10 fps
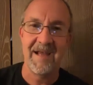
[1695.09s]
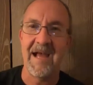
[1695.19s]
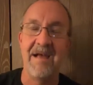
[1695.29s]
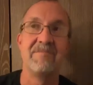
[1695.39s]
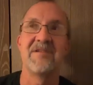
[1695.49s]

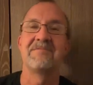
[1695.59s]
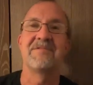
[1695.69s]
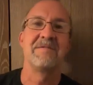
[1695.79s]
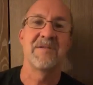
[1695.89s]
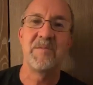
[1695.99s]
I'm
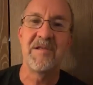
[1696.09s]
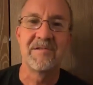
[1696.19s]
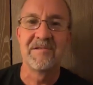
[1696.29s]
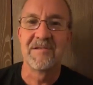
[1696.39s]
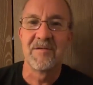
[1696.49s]
sometimes
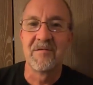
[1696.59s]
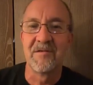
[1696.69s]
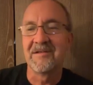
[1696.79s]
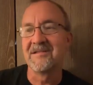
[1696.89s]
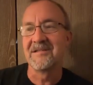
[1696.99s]
speechless over
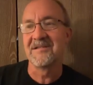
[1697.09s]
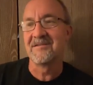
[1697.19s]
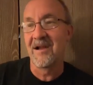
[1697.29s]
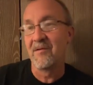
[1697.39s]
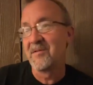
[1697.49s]
it, because
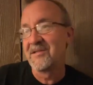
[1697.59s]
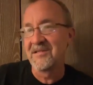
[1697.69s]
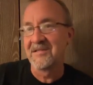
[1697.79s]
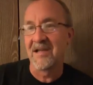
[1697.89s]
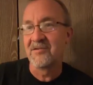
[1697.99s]
everybody
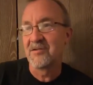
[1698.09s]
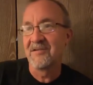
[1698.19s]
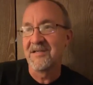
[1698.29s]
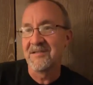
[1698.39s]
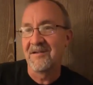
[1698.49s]
says, how'd your
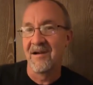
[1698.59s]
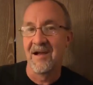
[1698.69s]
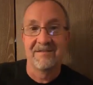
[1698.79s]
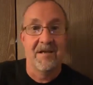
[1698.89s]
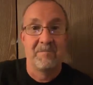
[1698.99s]
race go? I
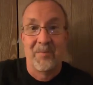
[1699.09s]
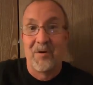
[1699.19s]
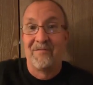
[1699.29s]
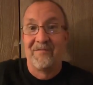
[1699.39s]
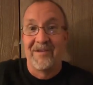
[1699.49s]
was like,
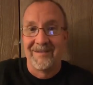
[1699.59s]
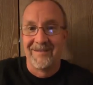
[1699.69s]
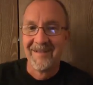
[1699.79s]
perfect.